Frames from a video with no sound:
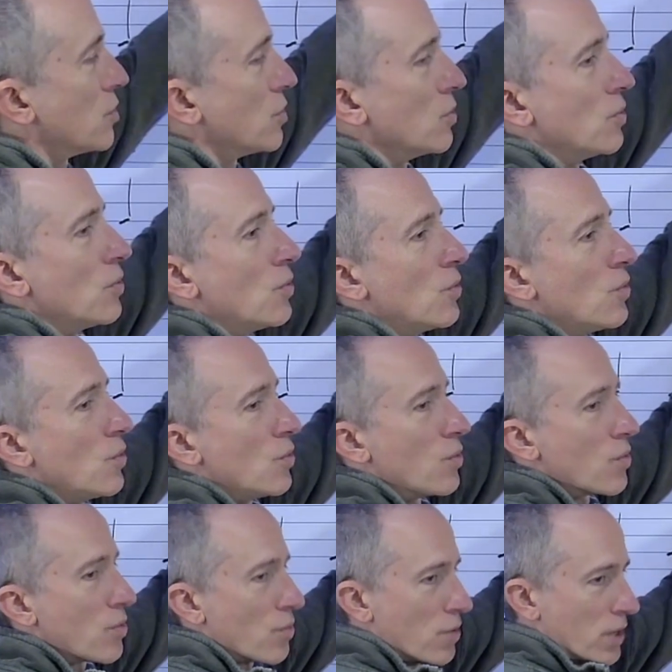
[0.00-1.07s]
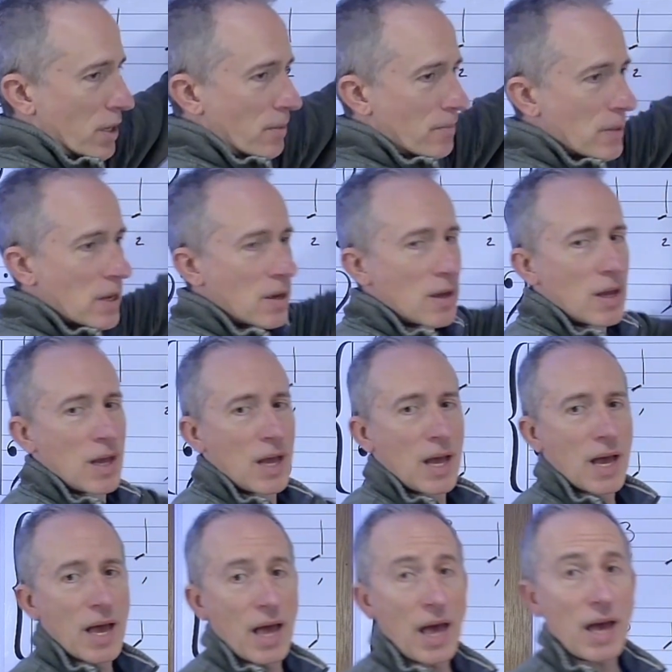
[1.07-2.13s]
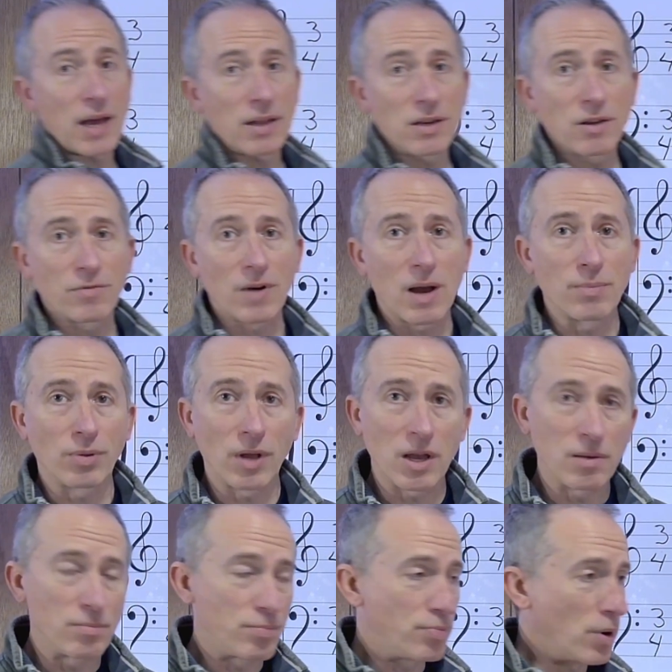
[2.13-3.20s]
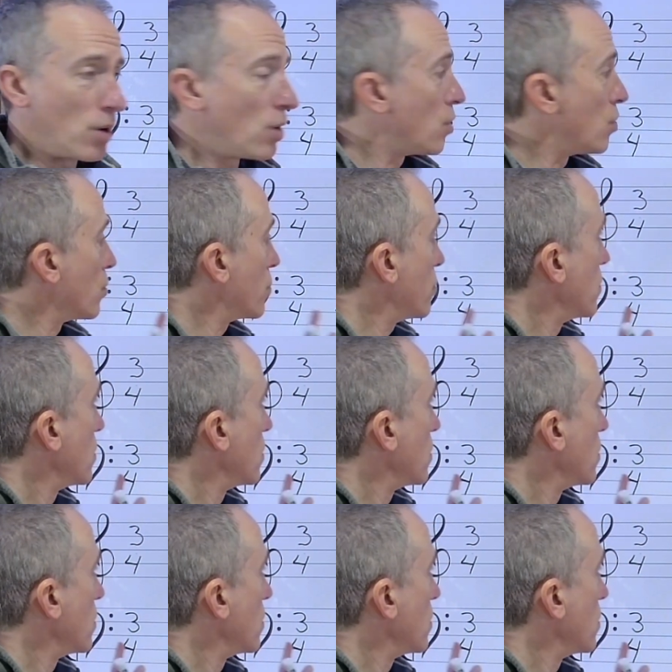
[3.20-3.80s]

2, 3. And if I play both